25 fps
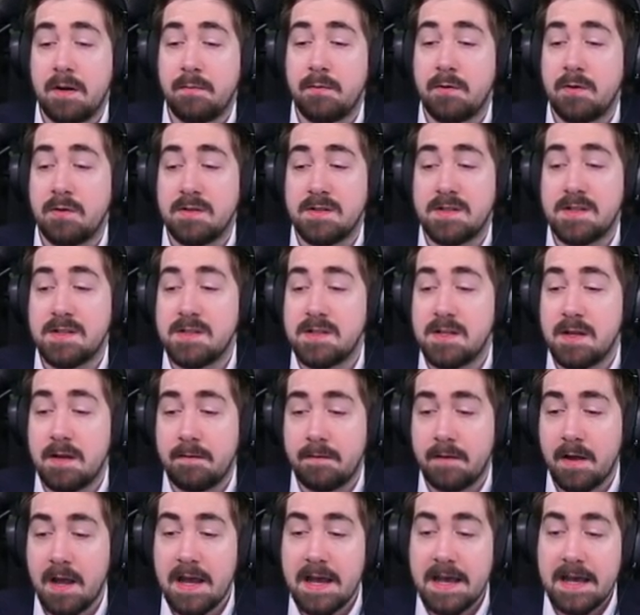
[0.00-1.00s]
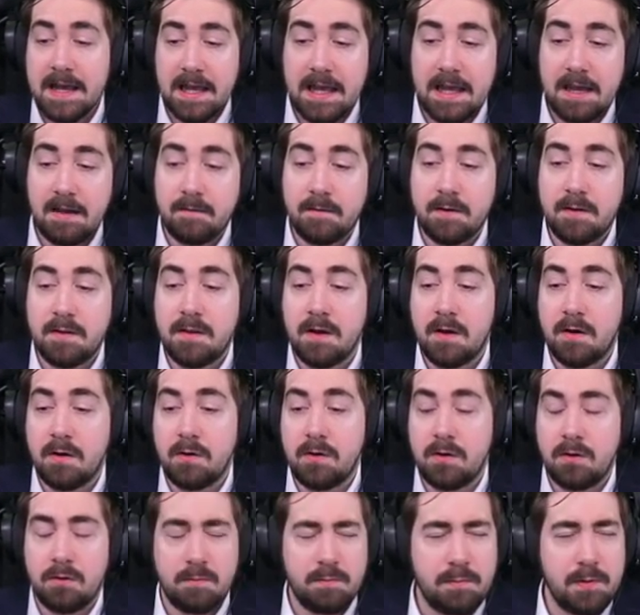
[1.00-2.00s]
bonus and stuff. Even though
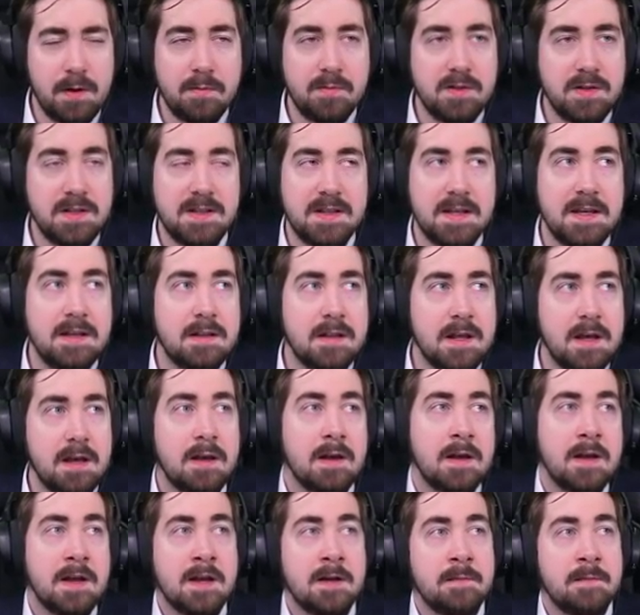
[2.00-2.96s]
you'd probably think like,